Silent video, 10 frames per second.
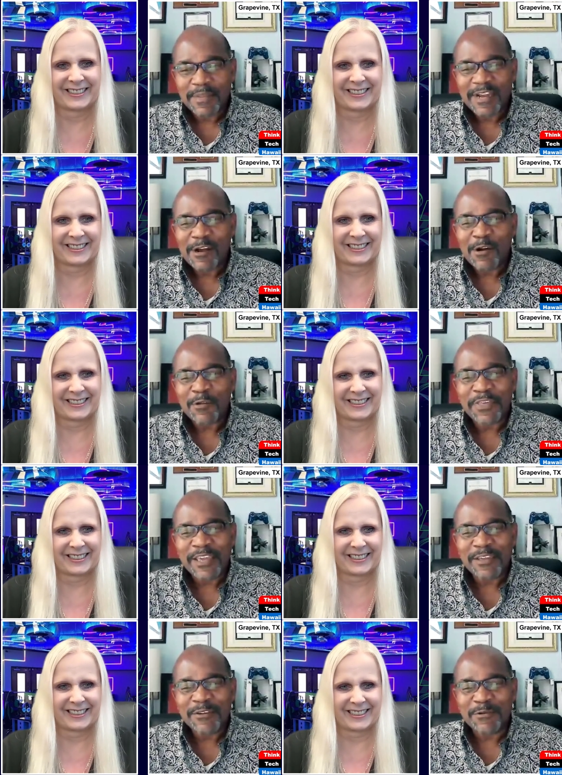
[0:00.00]
Speaker 1: Oh,
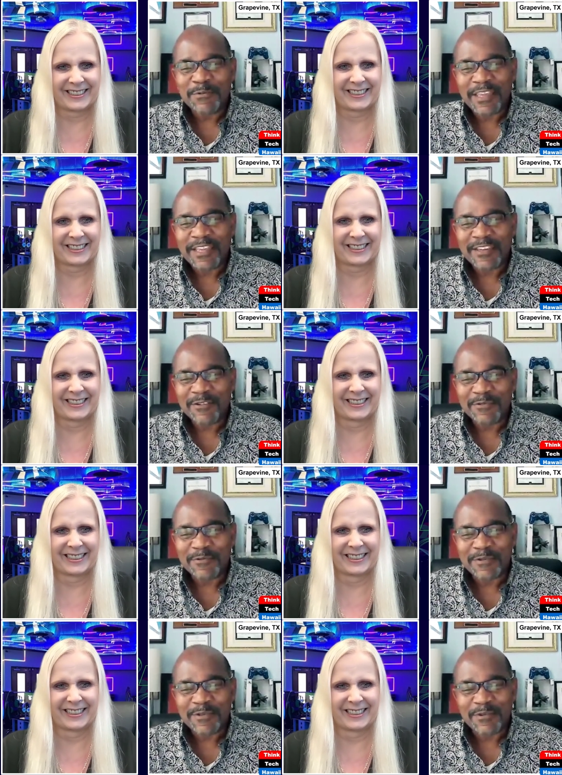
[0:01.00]
thank you. Thank you.
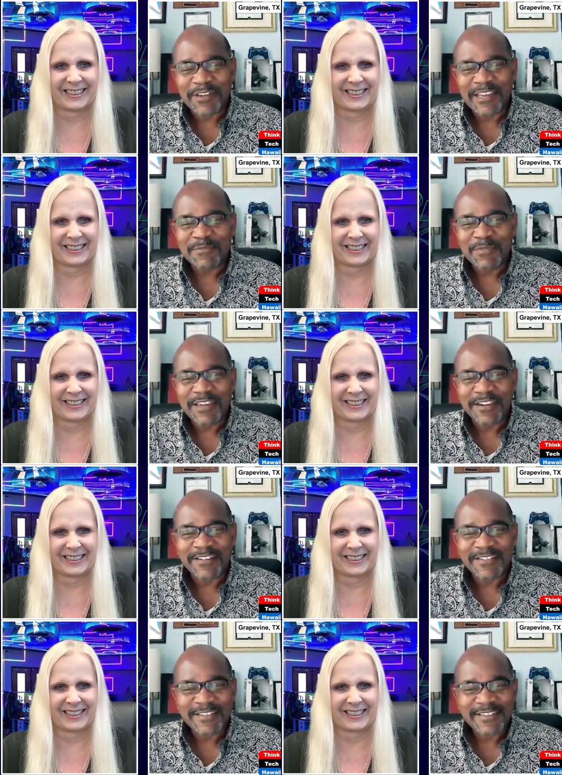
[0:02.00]
I'm so glad to be
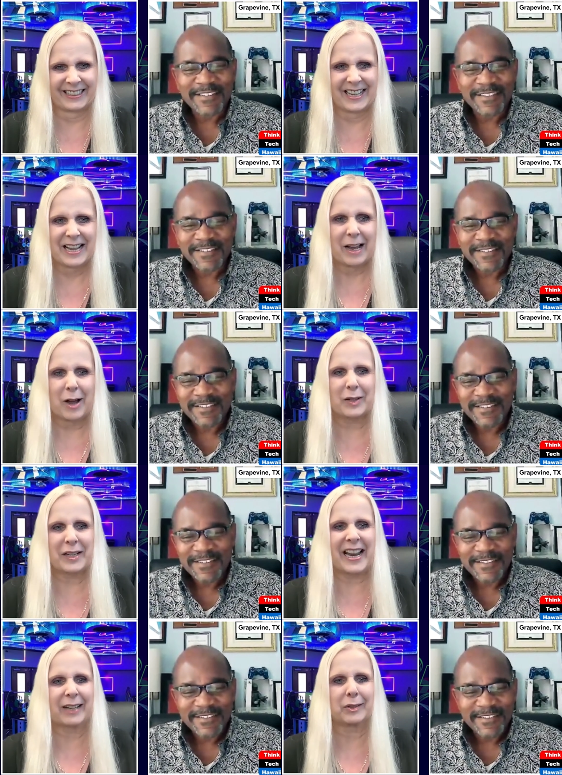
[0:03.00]
here.
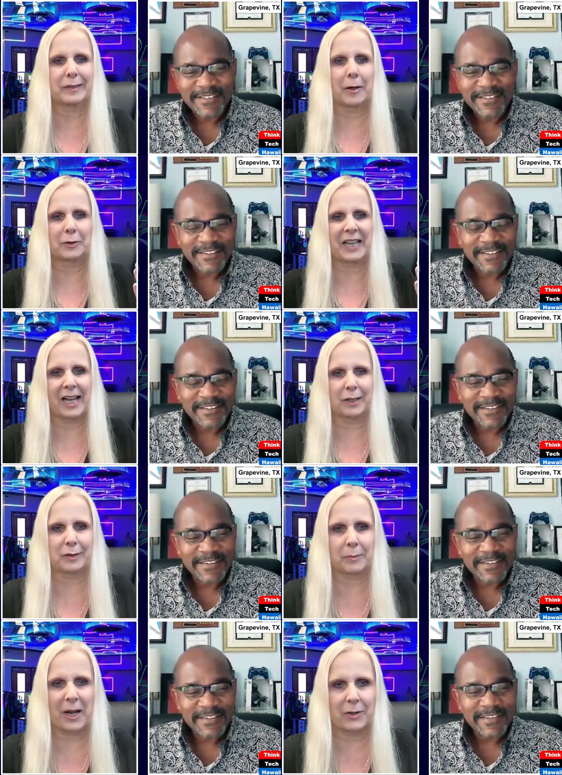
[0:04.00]
Speaker 2: Okay, so tell
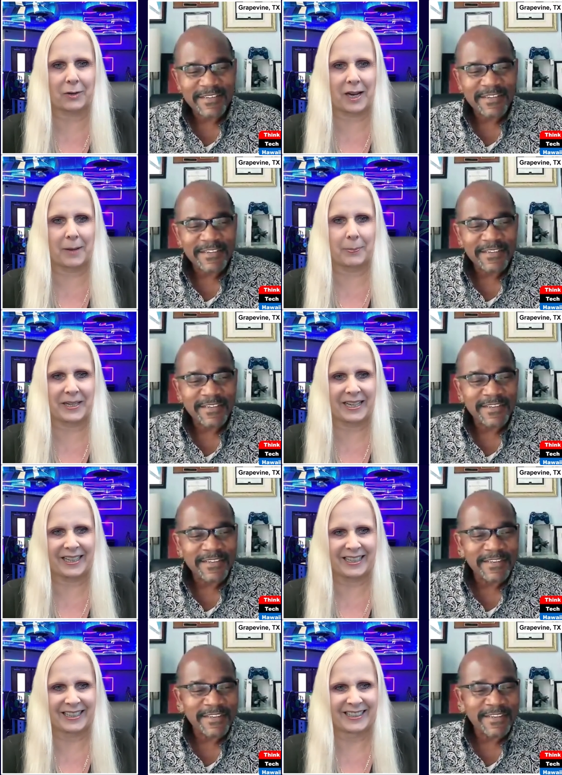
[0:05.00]
us about your
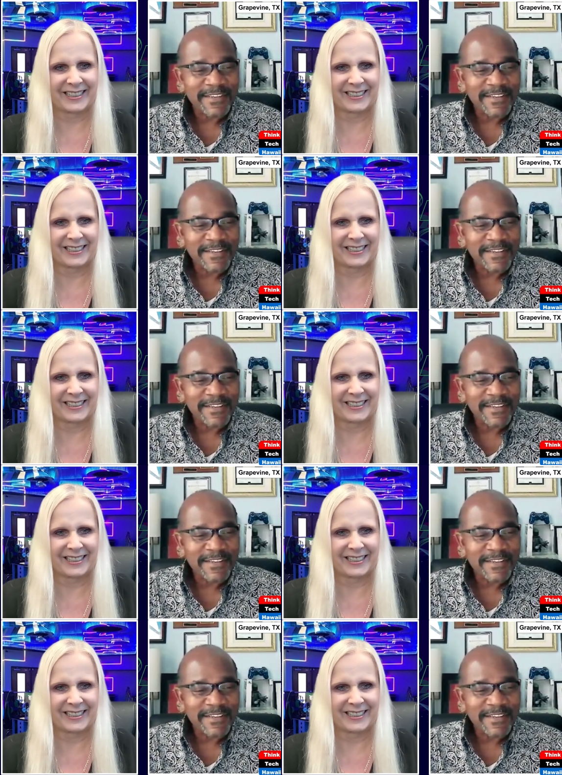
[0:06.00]
company.